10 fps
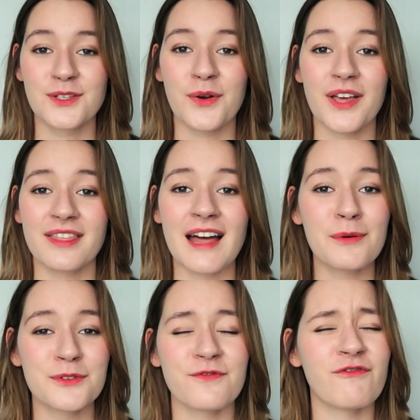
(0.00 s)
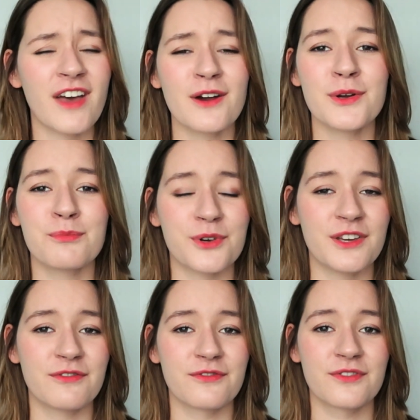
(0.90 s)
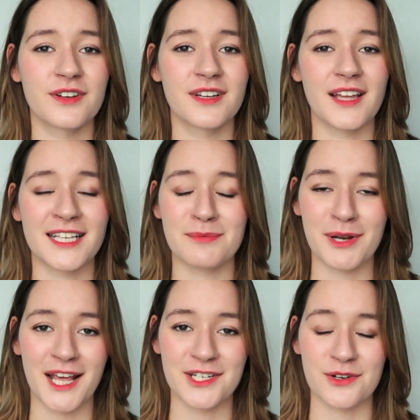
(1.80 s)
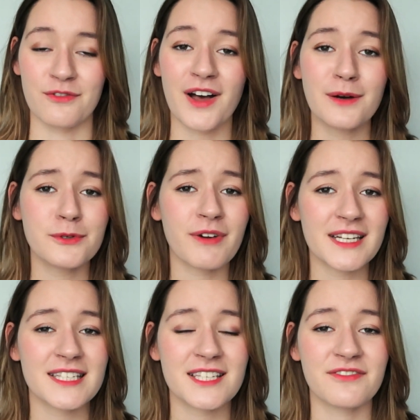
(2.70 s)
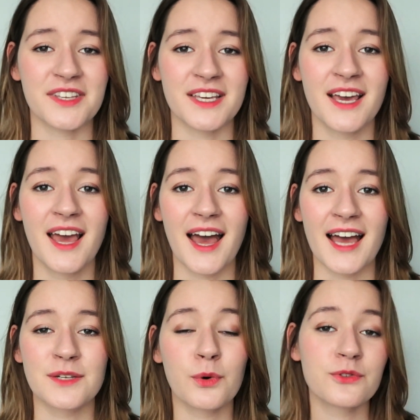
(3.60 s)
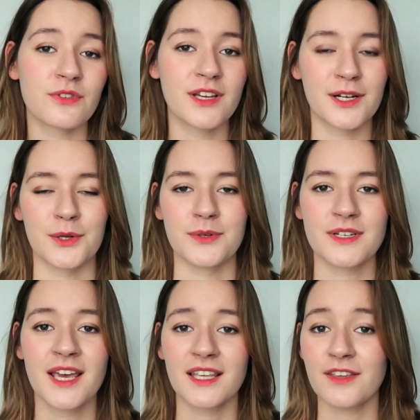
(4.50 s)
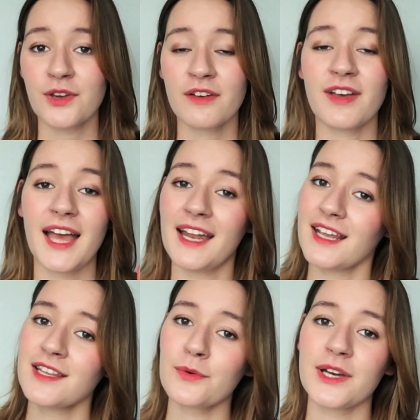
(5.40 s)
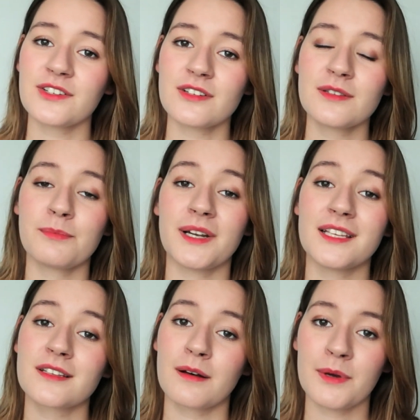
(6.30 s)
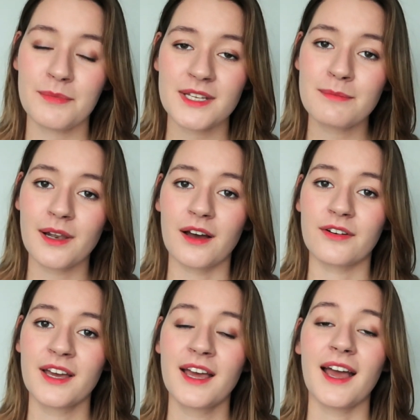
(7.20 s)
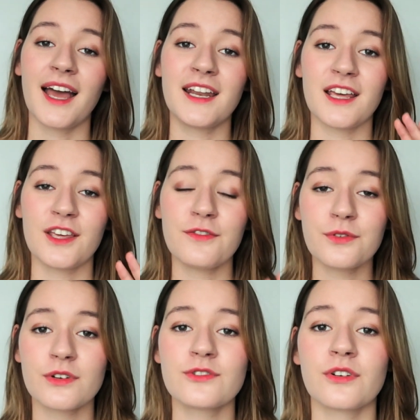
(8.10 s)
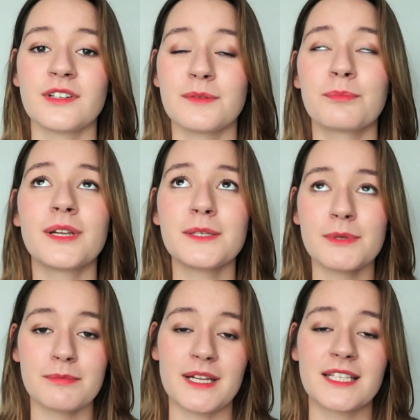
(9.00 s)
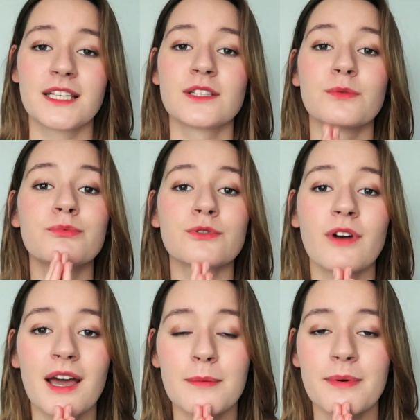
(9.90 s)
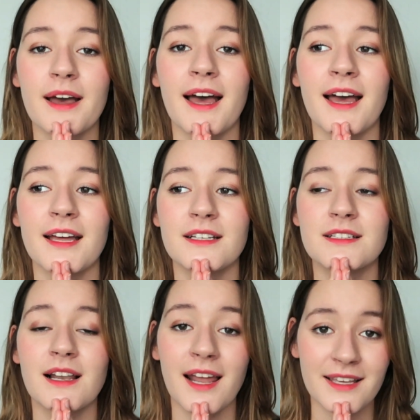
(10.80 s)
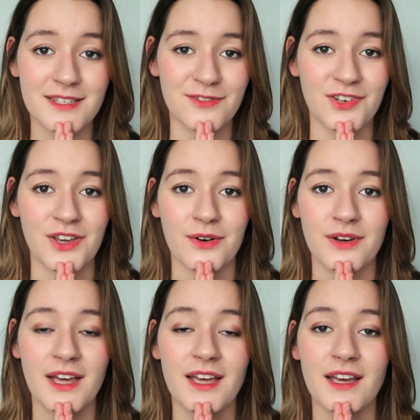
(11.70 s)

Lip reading: So that was a very brief explanation of how to write a CV and what to include. If you have any other questions, please comment me down below. And if you enjoyed it, please, please, please subscribe and like this video.